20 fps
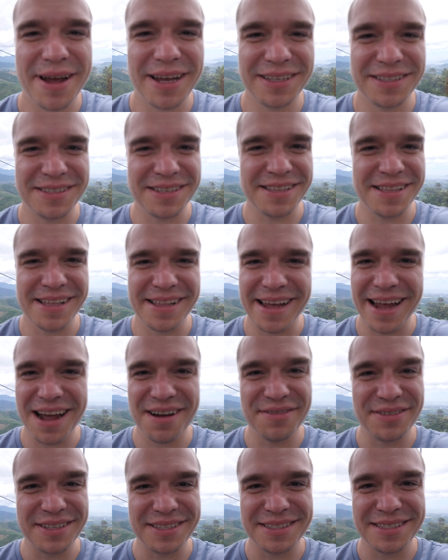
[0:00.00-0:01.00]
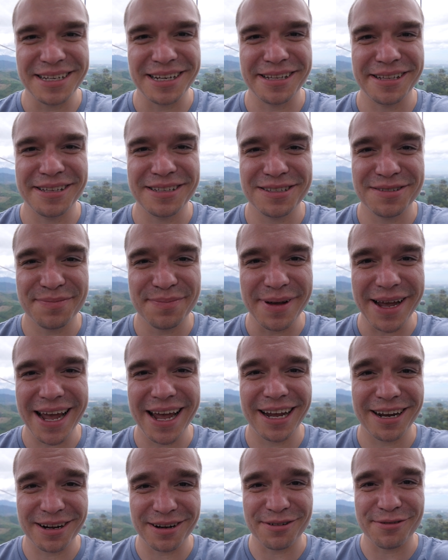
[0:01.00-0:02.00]
I see that they have a sickness
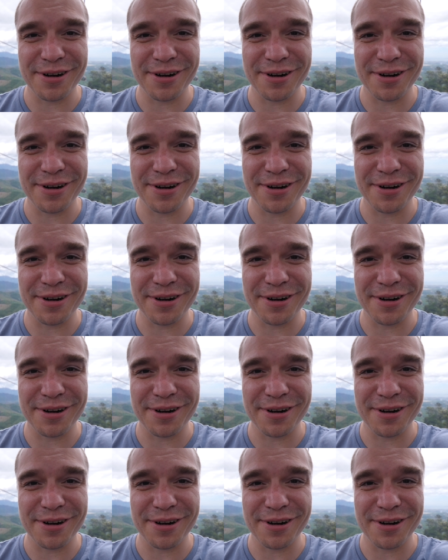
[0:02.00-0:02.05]
bag